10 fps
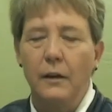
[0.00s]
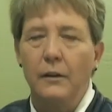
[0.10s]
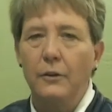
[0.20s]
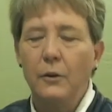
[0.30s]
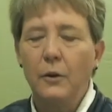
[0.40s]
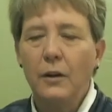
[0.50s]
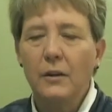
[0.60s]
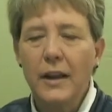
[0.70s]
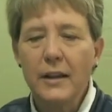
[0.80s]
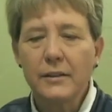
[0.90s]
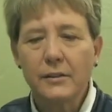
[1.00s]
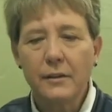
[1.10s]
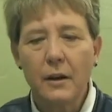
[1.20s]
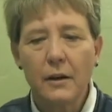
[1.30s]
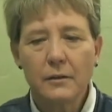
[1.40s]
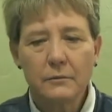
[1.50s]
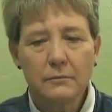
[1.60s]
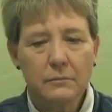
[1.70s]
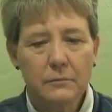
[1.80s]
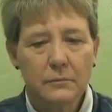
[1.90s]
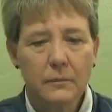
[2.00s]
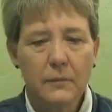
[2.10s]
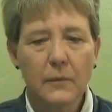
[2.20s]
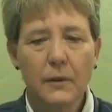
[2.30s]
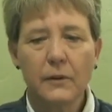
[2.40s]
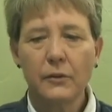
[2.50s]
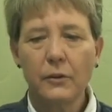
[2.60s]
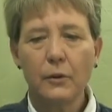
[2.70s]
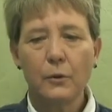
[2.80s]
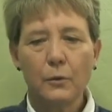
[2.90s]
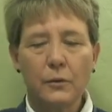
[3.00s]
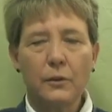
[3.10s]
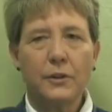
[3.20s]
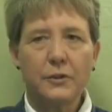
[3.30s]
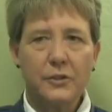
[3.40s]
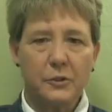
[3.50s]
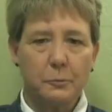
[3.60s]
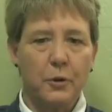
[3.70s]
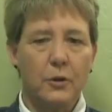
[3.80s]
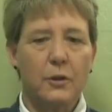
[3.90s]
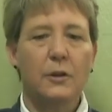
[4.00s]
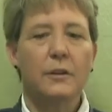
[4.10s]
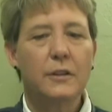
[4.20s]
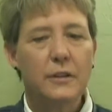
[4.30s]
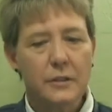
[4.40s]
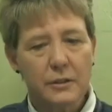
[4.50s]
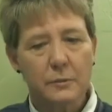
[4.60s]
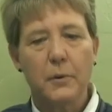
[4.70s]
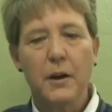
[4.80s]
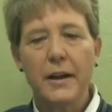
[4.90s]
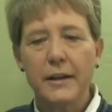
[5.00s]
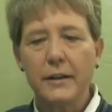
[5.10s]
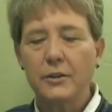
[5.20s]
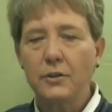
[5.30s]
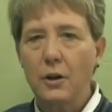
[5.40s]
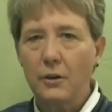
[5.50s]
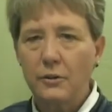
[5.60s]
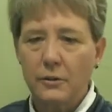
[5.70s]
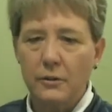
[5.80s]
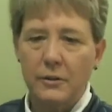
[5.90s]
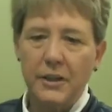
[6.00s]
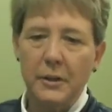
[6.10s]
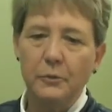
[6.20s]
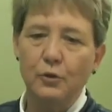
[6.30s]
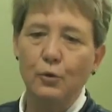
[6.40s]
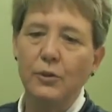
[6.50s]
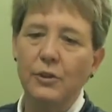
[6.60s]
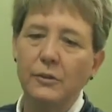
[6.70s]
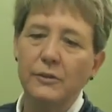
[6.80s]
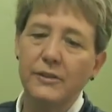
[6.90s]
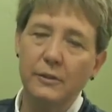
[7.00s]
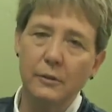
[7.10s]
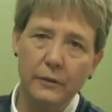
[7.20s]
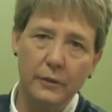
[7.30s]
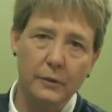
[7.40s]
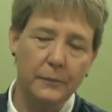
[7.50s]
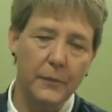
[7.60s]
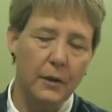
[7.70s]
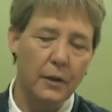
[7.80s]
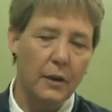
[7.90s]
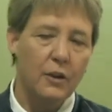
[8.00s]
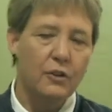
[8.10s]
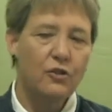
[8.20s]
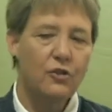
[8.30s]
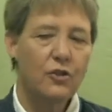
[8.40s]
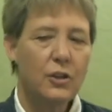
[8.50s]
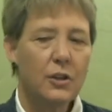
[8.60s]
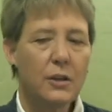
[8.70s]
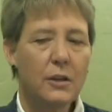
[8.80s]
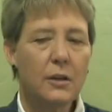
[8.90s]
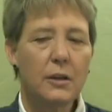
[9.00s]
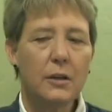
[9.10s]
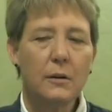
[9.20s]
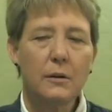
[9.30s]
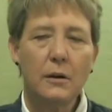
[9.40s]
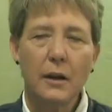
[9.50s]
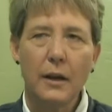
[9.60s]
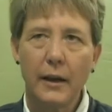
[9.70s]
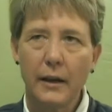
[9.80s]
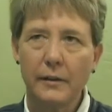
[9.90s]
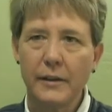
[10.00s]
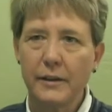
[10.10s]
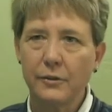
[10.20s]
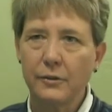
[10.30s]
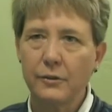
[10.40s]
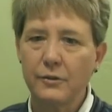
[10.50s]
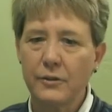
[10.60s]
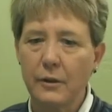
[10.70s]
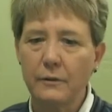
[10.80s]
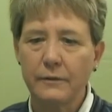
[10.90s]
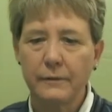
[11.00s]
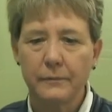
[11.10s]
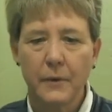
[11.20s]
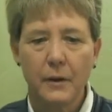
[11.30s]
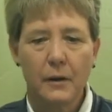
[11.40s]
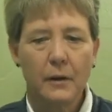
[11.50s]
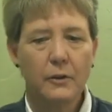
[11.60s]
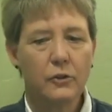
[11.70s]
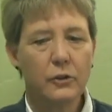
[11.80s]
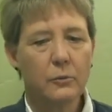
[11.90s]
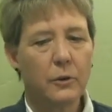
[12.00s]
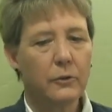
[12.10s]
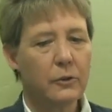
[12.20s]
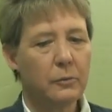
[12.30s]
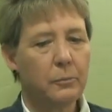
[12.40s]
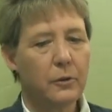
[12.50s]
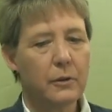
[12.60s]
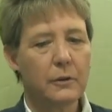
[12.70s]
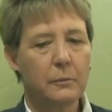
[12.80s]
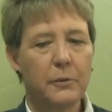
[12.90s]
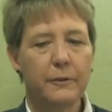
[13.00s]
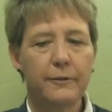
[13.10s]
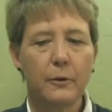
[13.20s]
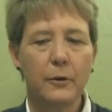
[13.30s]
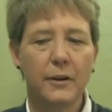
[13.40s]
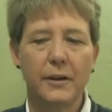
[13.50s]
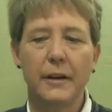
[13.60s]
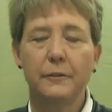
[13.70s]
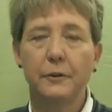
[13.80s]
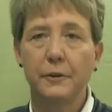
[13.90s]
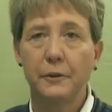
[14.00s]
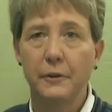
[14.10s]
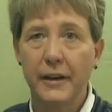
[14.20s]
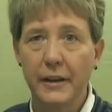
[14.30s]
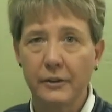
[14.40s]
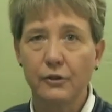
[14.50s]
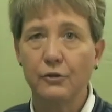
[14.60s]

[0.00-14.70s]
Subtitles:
So a last thought. So there's this book, and it's by a doctor named Julie Silver. She had cancer herself, and she wrote this book before and after cancer